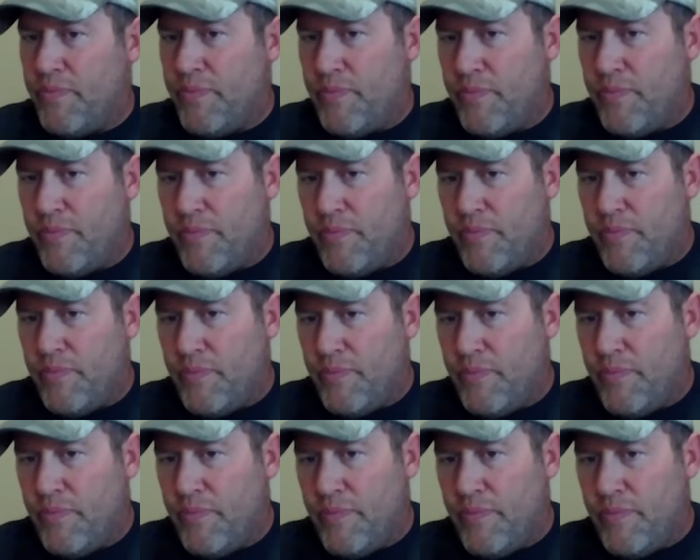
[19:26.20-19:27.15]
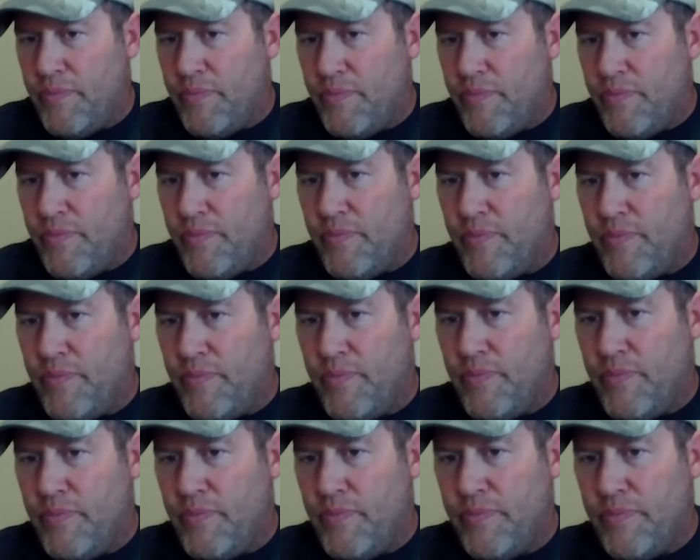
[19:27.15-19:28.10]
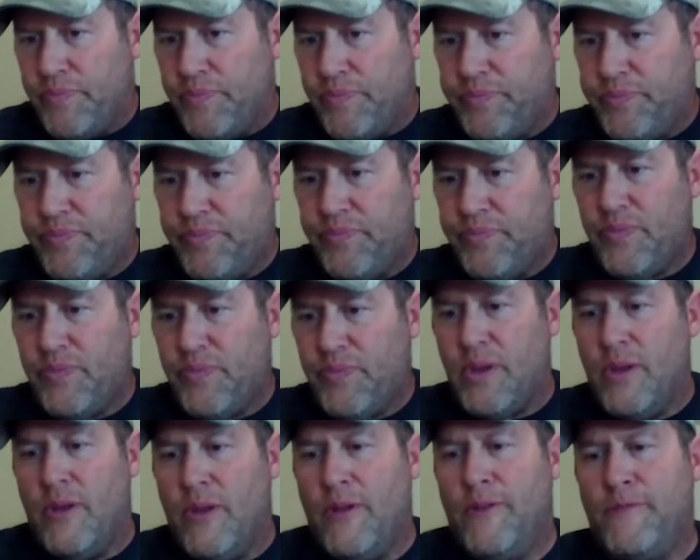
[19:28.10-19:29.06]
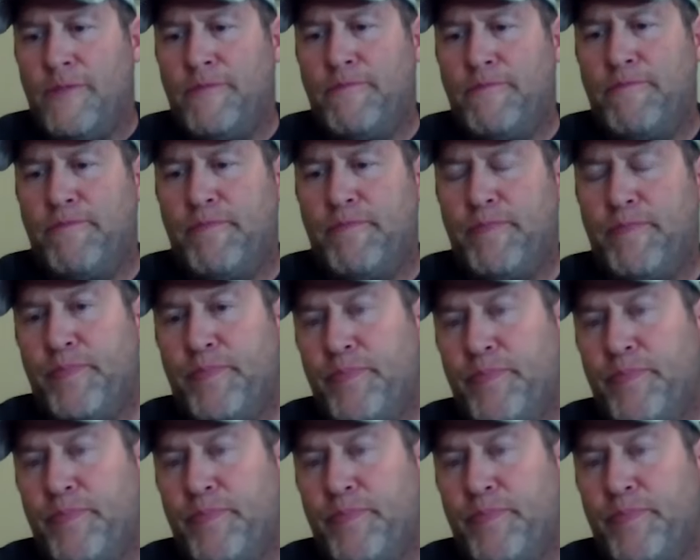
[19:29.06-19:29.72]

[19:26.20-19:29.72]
No words are spoken by the person on screen.